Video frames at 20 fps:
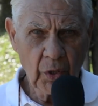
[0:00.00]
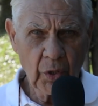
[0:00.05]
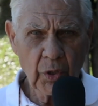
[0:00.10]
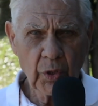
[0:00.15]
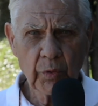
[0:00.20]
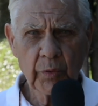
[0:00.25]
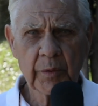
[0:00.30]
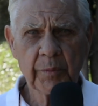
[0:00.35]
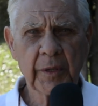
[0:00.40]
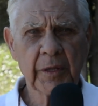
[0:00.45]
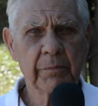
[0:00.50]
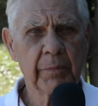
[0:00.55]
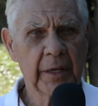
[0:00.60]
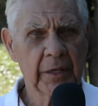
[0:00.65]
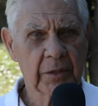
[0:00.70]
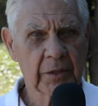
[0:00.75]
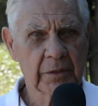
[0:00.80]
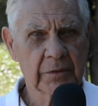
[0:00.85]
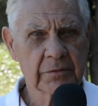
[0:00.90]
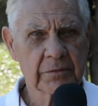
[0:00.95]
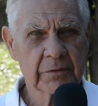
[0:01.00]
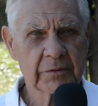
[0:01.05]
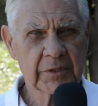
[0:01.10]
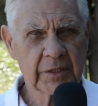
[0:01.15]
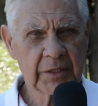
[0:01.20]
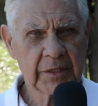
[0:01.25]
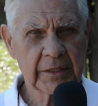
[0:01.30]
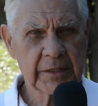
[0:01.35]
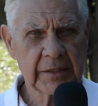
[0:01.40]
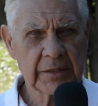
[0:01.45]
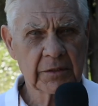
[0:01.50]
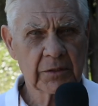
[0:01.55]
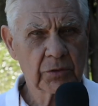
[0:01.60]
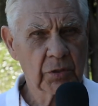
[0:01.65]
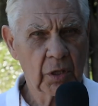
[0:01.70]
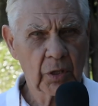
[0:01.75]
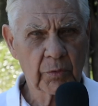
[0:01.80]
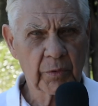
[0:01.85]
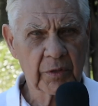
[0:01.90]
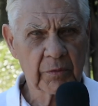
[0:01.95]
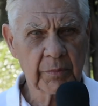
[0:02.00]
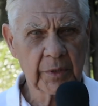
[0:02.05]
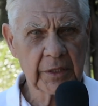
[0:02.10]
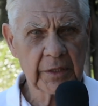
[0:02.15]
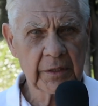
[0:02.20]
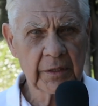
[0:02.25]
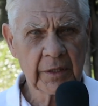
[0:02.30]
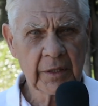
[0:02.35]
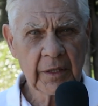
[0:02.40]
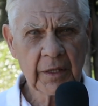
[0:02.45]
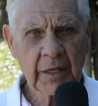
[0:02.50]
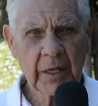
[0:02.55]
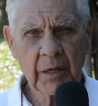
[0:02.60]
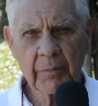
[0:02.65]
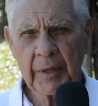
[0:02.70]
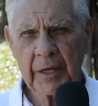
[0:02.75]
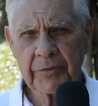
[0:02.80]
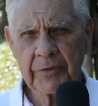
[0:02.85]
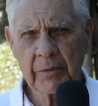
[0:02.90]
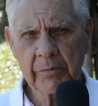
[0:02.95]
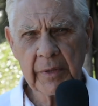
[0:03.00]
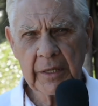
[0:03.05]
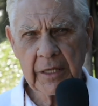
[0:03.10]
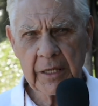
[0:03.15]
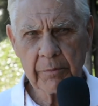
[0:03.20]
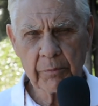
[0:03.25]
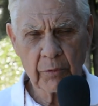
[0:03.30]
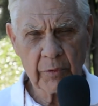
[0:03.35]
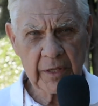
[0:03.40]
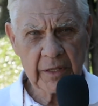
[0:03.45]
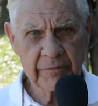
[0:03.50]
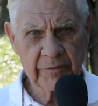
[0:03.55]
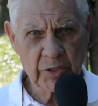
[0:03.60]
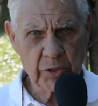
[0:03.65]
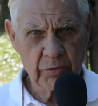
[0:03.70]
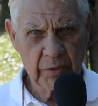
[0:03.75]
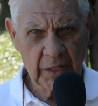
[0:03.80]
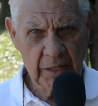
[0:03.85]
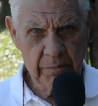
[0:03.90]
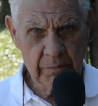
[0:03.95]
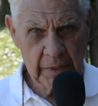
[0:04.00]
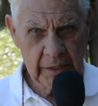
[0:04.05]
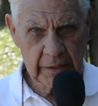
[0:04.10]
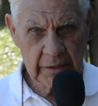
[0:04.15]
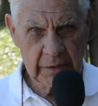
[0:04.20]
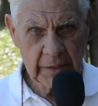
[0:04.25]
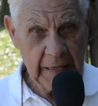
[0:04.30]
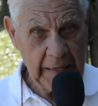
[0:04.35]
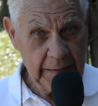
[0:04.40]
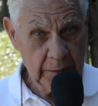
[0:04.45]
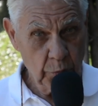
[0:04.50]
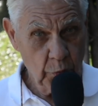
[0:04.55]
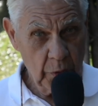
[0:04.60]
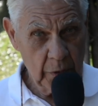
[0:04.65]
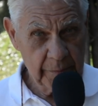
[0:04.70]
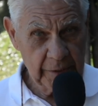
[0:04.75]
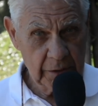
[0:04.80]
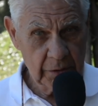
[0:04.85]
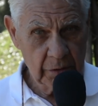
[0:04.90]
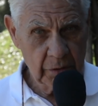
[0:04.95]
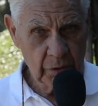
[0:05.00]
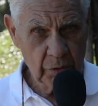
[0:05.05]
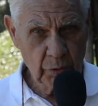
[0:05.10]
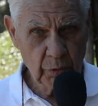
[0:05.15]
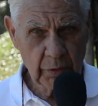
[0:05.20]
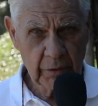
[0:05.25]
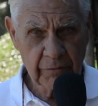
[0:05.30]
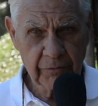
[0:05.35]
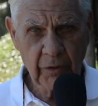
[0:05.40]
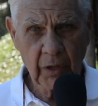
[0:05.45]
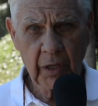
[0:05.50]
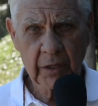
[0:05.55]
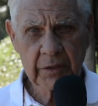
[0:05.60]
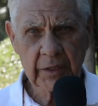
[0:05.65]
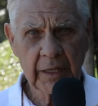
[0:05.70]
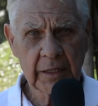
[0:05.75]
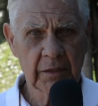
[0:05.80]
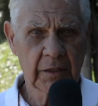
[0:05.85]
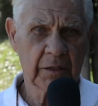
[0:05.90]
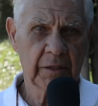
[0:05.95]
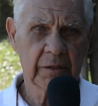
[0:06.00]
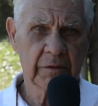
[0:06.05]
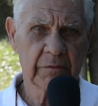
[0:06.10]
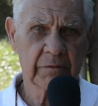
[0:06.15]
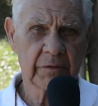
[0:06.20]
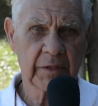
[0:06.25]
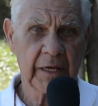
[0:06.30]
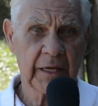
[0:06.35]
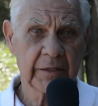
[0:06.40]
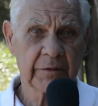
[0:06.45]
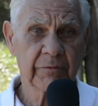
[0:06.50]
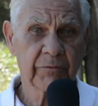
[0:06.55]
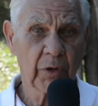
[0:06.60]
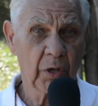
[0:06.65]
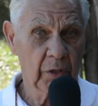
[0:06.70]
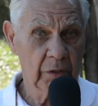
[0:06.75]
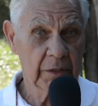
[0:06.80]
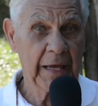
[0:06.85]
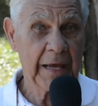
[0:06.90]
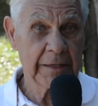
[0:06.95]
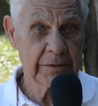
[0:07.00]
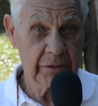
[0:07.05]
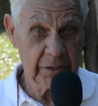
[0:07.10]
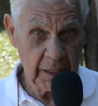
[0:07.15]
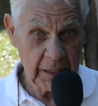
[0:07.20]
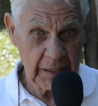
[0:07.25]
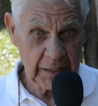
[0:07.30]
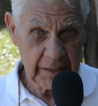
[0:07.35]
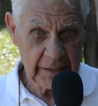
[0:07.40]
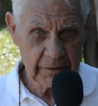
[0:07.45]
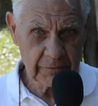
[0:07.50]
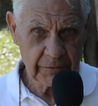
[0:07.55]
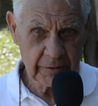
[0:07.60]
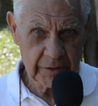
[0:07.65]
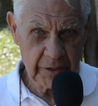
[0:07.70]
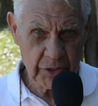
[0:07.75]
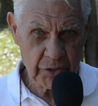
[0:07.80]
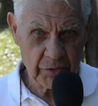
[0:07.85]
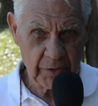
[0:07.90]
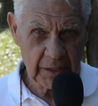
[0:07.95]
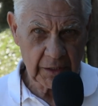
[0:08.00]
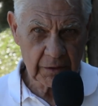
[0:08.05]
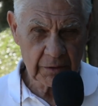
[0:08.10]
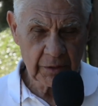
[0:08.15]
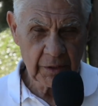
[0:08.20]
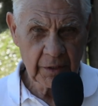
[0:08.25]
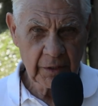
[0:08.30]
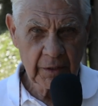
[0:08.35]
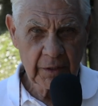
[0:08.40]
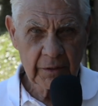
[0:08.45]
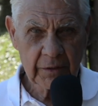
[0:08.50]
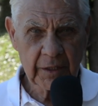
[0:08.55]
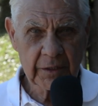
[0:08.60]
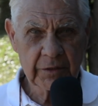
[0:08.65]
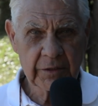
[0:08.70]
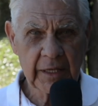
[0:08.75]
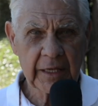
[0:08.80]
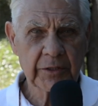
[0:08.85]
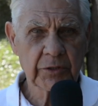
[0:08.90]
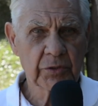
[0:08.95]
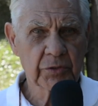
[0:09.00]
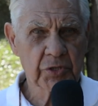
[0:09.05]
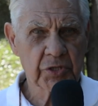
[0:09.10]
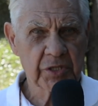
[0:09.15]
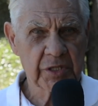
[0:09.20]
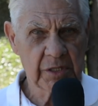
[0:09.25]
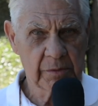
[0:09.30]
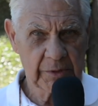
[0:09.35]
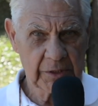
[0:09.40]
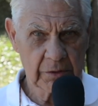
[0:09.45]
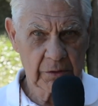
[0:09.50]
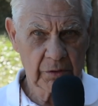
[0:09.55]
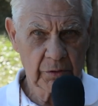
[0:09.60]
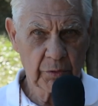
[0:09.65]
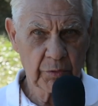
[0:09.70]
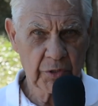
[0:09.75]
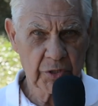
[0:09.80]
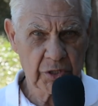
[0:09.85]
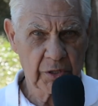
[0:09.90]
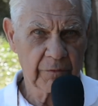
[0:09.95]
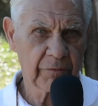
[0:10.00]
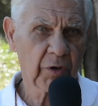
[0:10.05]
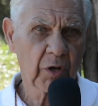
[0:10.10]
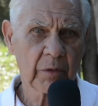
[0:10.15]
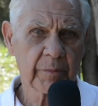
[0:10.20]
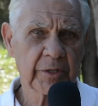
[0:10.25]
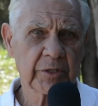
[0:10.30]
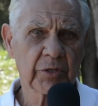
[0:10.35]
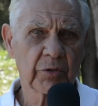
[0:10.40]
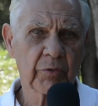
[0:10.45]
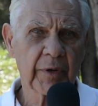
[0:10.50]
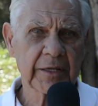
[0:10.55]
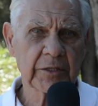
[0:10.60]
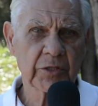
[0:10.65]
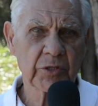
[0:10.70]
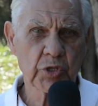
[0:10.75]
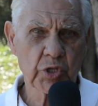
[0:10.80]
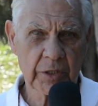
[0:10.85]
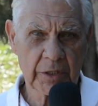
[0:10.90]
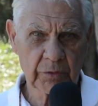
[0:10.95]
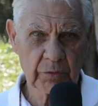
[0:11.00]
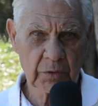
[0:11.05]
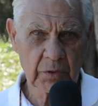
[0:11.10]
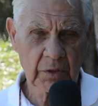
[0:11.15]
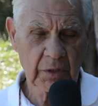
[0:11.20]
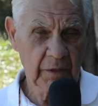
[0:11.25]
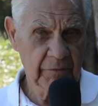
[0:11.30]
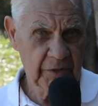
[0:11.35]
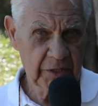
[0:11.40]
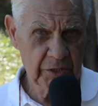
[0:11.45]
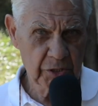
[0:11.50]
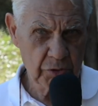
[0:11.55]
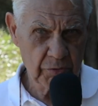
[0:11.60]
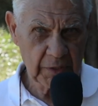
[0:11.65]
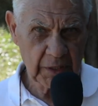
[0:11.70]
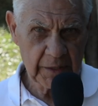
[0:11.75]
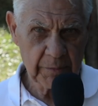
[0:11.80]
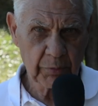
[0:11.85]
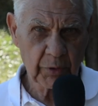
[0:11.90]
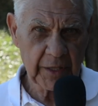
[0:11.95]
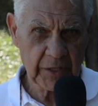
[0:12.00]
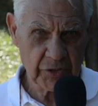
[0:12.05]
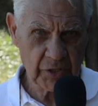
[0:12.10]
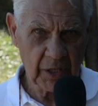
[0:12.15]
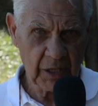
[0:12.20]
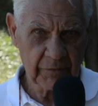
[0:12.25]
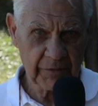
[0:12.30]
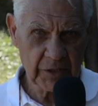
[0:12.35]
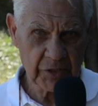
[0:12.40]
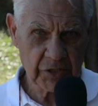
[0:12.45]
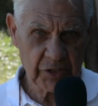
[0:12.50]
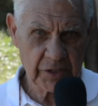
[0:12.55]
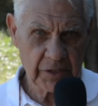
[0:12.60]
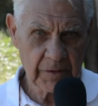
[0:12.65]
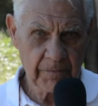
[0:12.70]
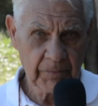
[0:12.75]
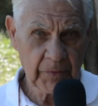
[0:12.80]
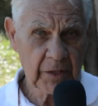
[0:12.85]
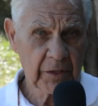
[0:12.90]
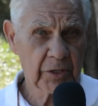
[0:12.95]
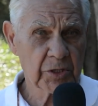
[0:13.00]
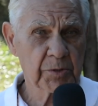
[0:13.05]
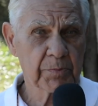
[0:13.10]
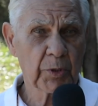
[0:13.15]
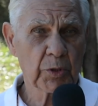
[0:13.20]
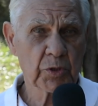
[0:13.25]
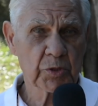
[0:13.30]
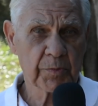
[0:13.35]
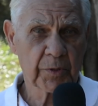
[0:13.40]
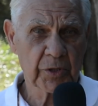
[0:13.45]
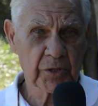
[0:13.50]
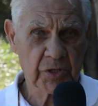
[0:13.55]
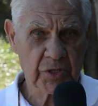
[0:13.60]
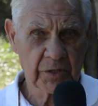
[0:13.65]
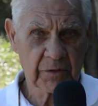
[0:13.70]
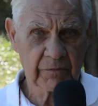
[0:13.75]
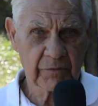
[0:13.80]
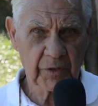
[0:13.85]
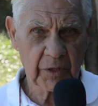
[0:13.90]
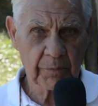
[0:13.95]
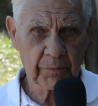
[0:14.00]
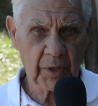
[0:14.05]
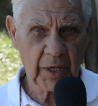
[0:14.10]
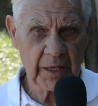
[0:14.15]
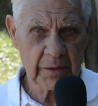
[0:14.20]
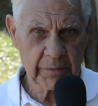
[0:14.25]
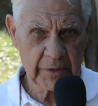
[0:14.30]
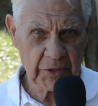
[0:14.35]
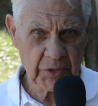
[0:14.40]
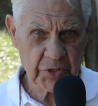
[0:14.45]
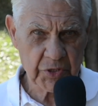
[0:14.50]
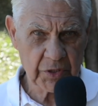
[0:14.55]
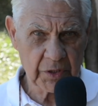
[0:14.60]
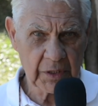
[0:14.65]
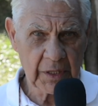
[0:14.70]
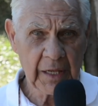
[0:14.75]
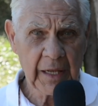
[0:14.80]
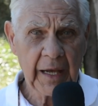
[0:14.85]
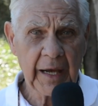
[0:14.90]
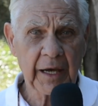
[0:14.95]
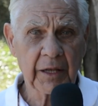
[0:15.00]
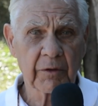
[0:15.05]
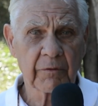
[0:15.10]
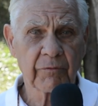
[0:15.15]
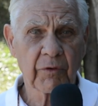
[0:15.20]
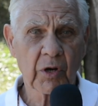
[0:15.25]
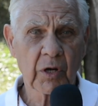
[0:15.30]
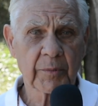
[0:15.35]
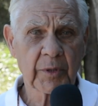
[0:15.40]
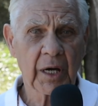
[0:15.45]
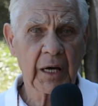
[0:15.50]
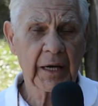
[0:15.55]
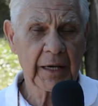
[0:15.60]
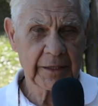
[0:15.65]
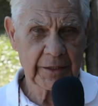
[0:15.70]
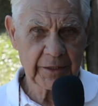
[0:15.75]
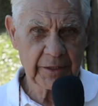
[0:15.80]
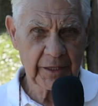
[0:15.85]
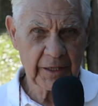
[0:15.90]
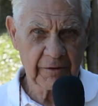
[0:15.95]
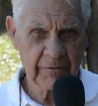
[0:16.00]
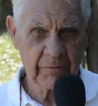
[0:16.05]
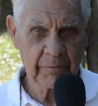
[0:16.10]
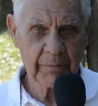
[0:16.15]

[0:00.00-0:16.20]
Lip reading: Who would be better today to talk with me about the many brave Israeli men and women who have fought and lived and fought and died for Israel than Daniel Seaman, who is the former Director General of the Israeli Press Office, the spokesperson for the Prime Minister, and a former IDF